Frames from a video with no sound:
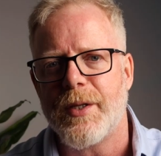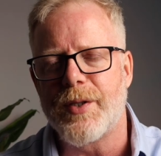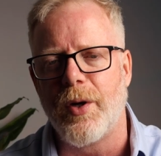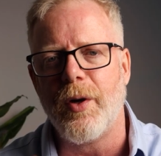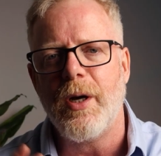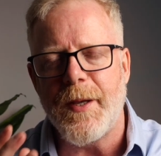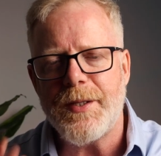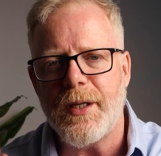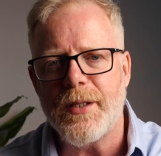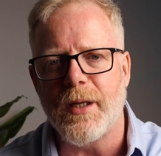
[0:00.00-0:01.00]
So
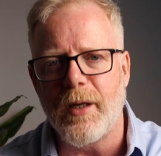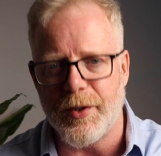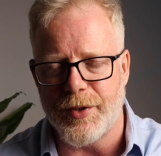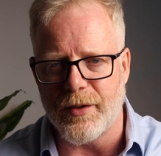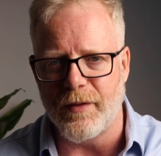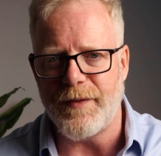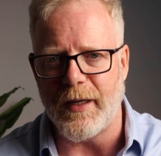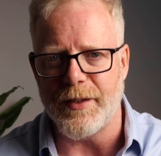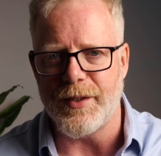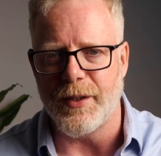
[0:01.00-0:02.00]
this is a logical
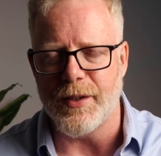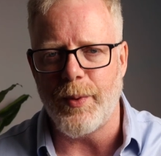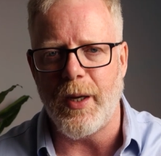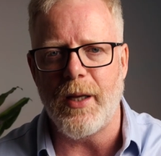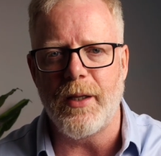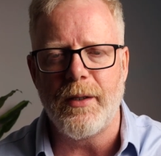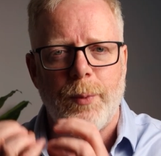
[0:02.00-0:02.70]
fallacy as well.